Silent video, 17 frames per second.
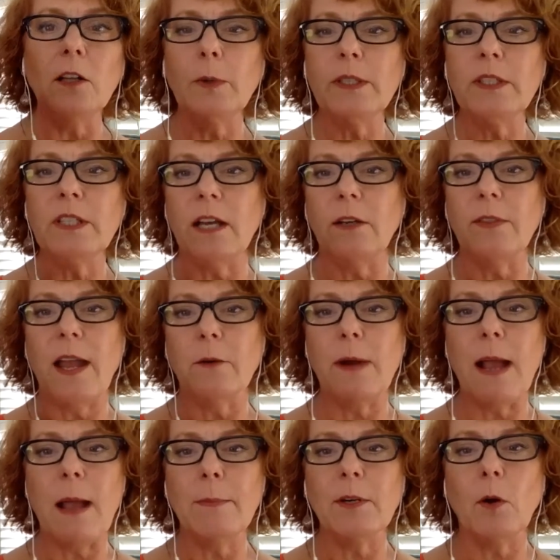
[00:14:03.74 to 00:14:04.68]
it down that
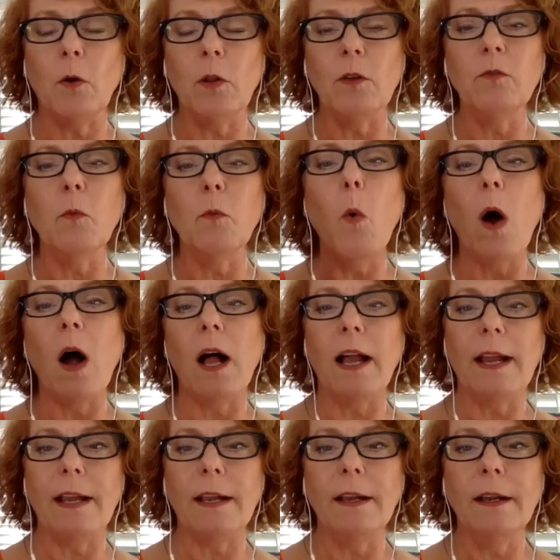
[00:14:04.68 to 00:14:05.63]
rabbit hole of
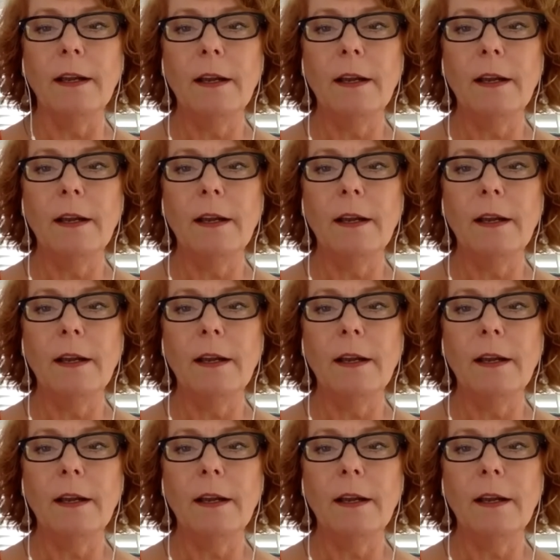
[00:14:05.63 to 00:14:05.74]
why.